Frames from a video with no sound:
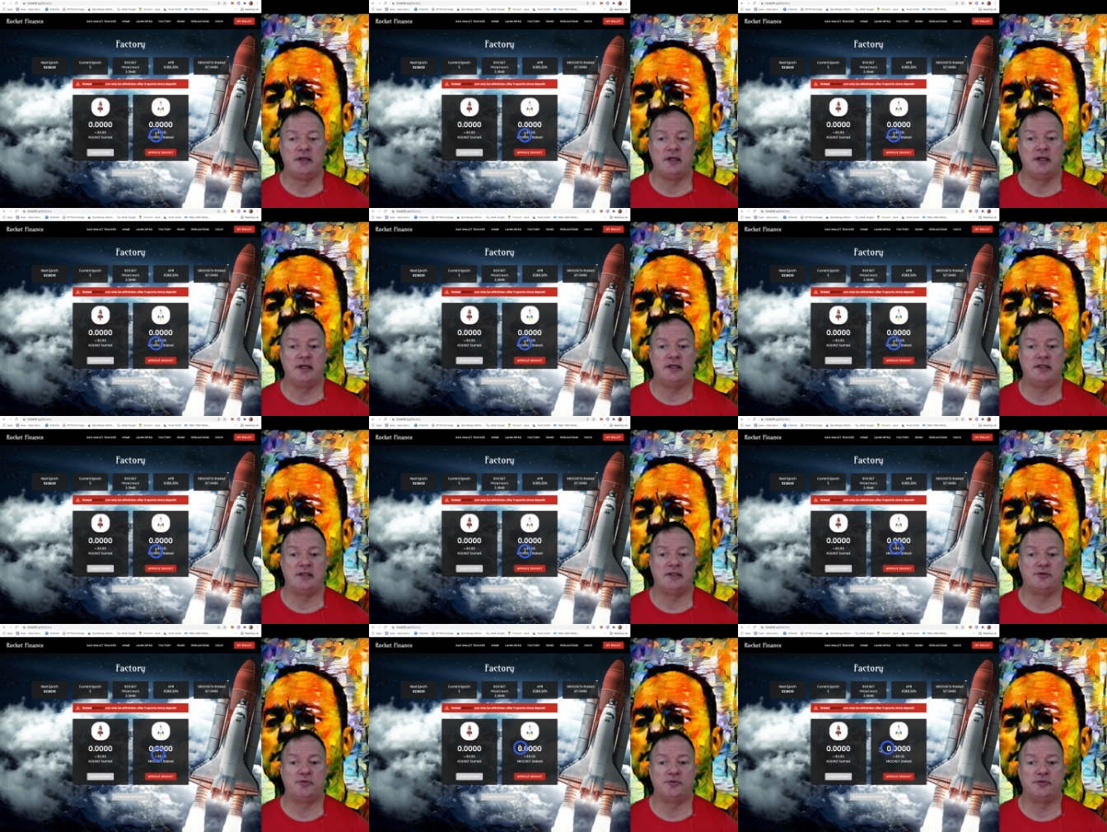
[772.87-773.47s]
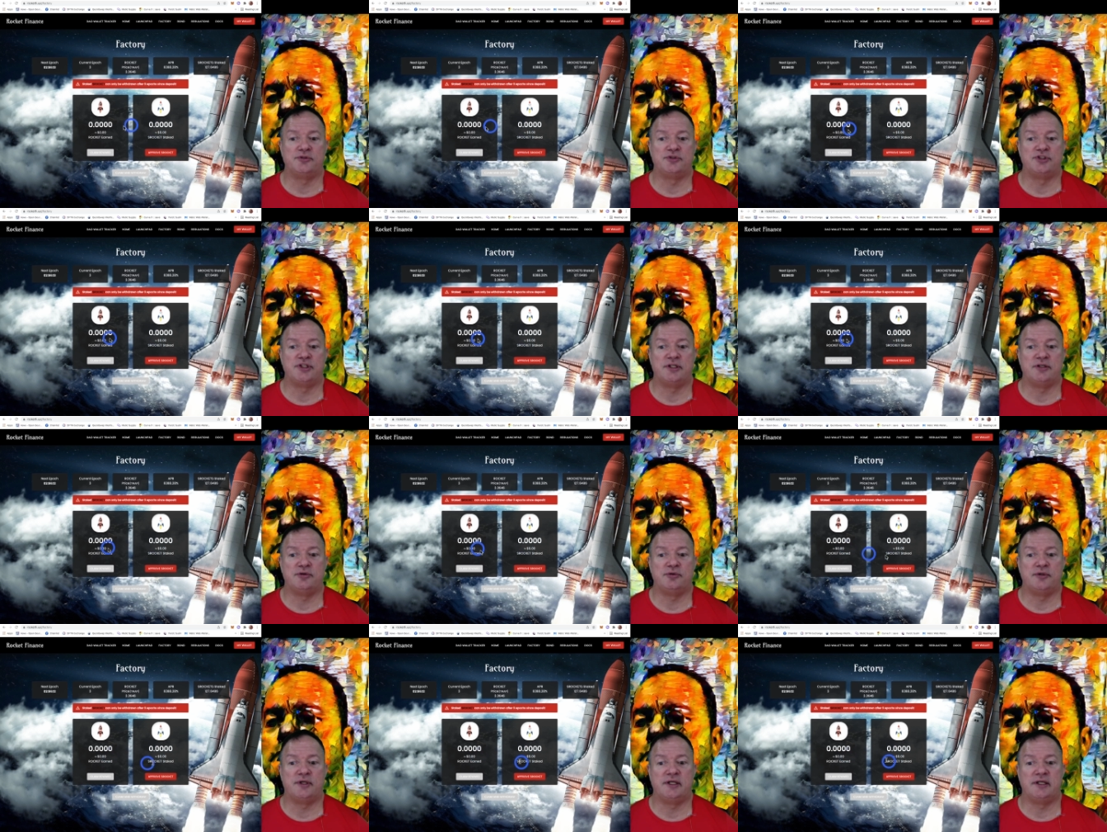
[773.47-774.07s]
and that will
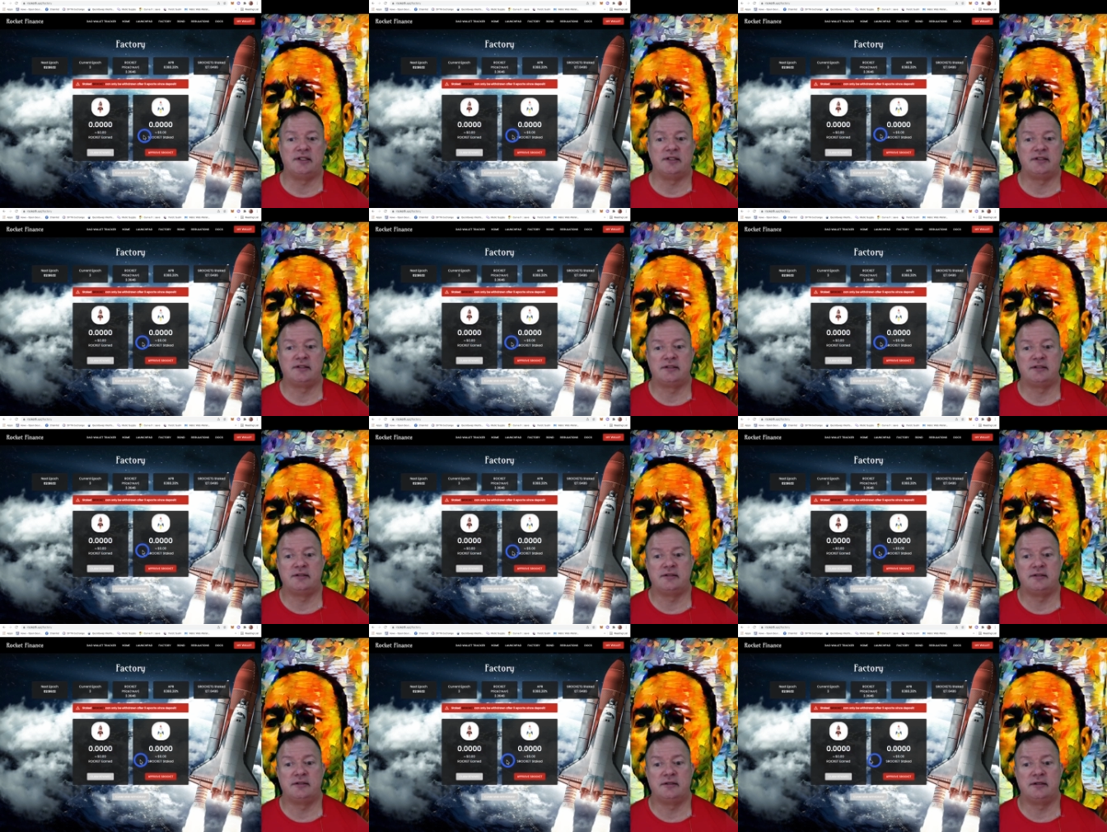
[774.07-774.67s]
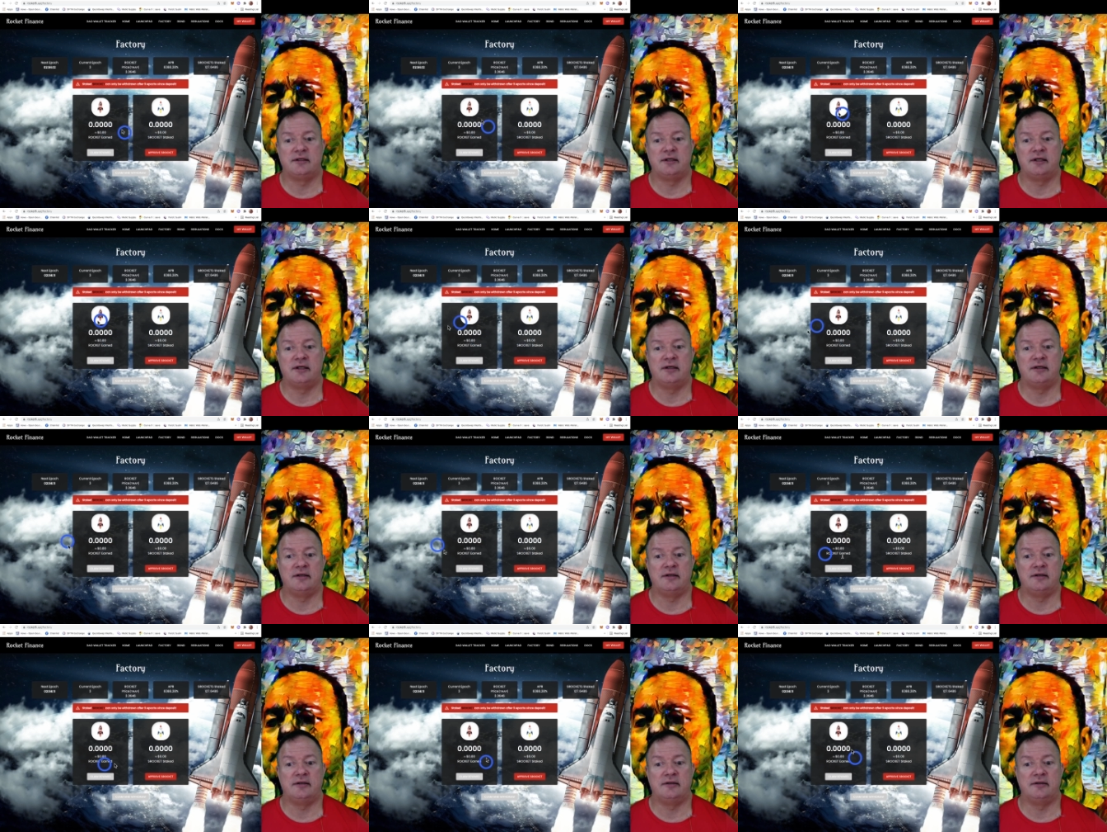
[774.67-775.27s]
generate,
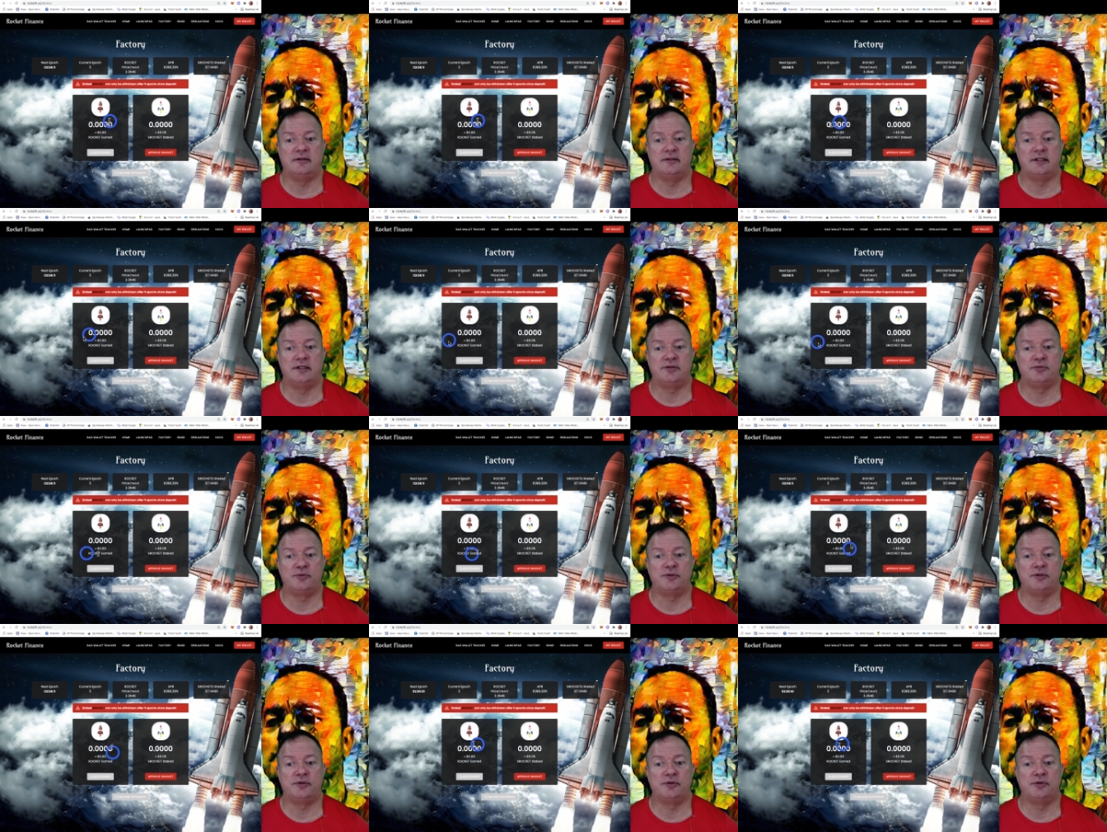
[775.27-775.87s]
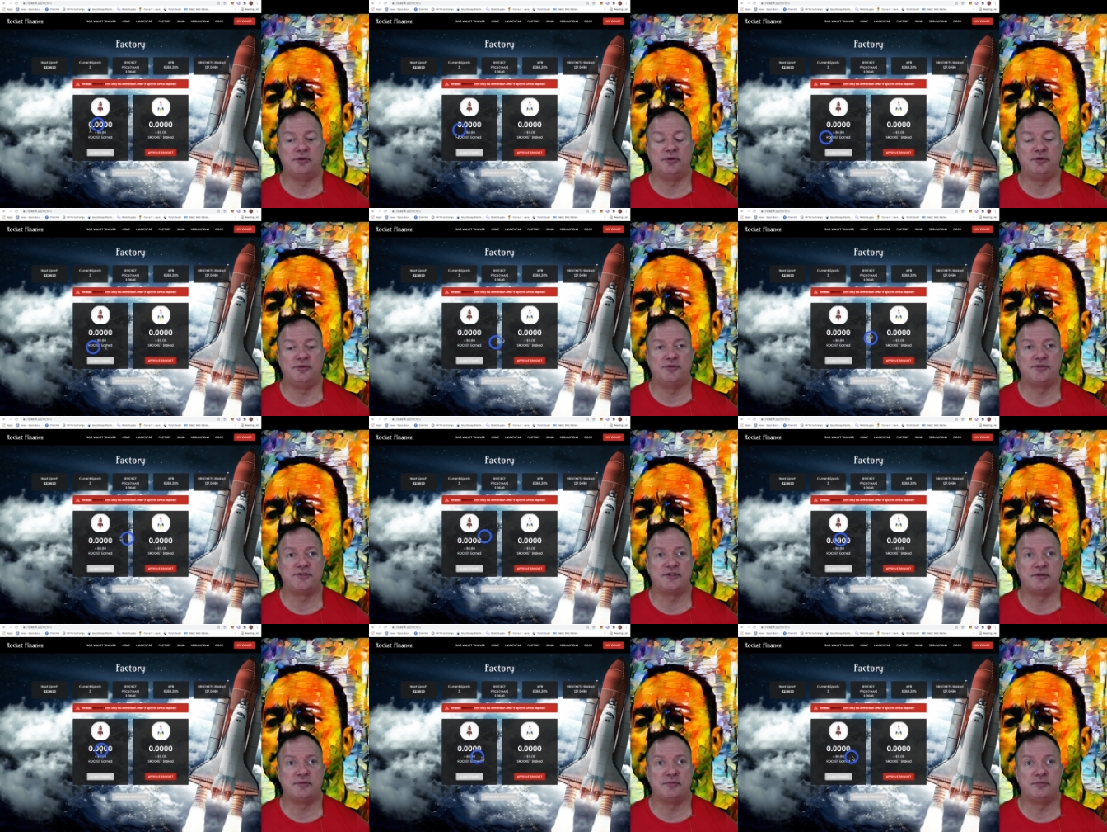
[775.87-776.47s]
that will earn you
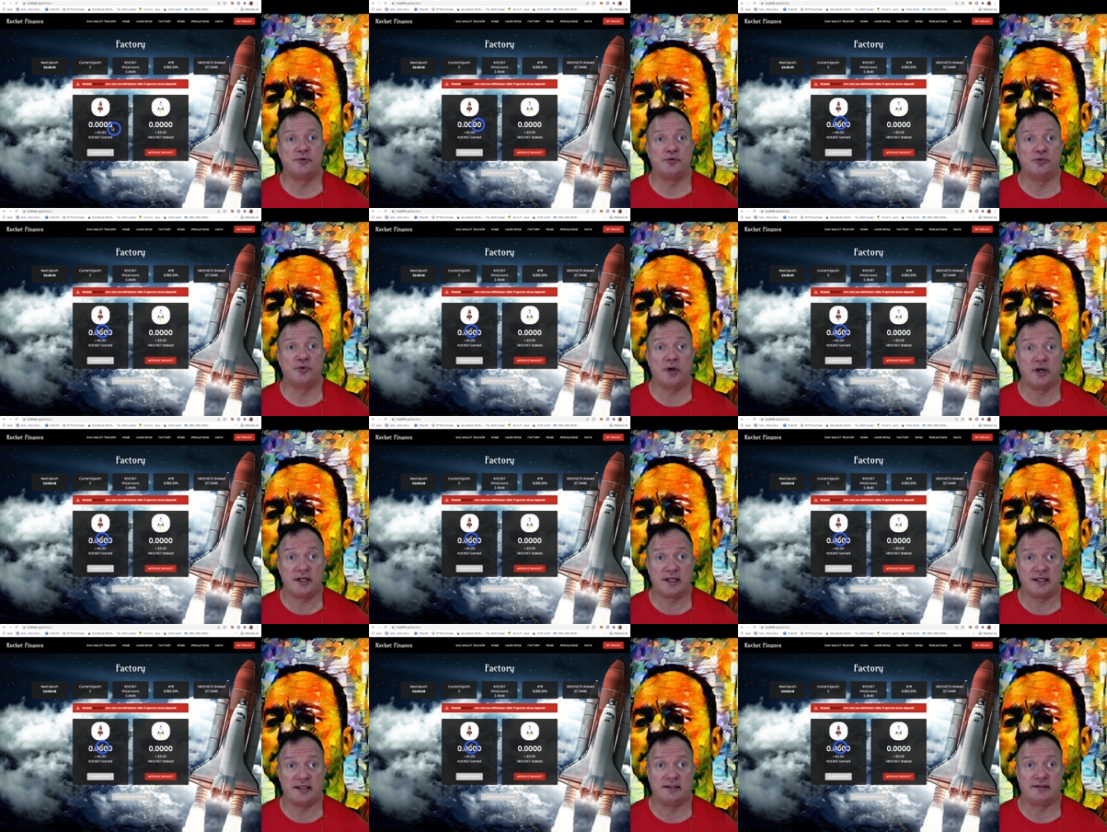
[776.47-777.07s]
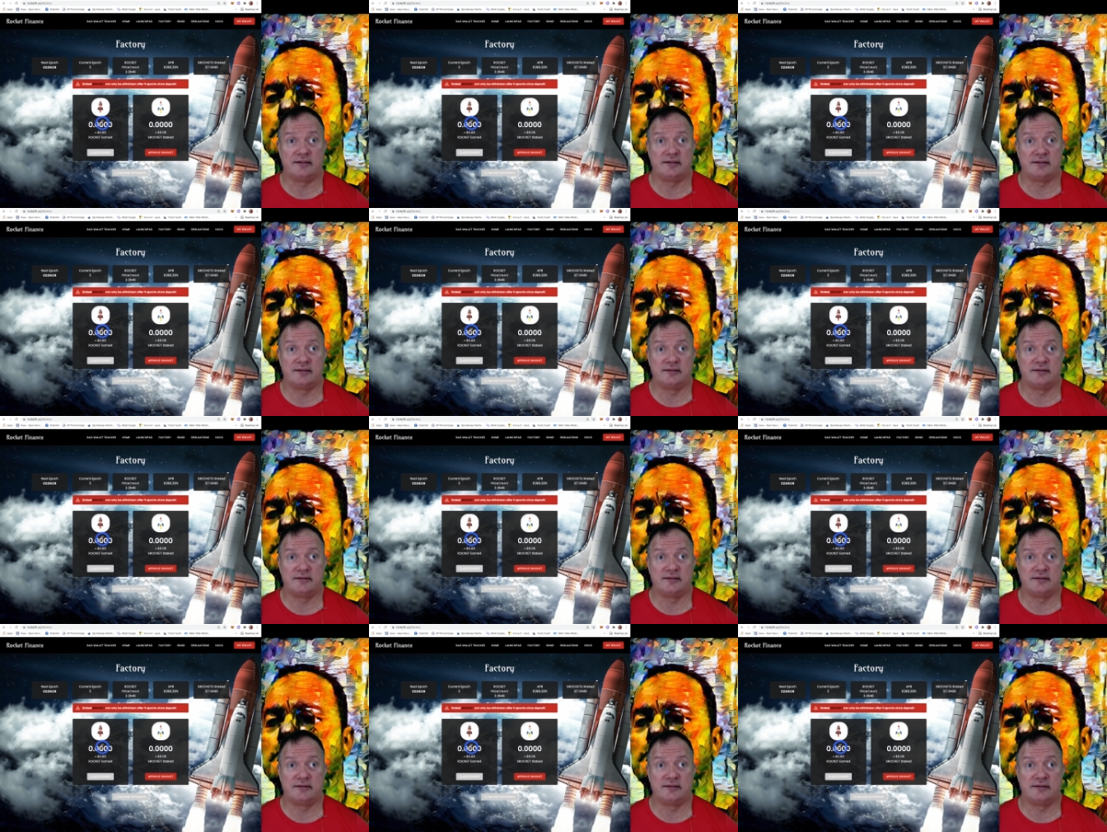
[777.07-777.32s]
some ROCKET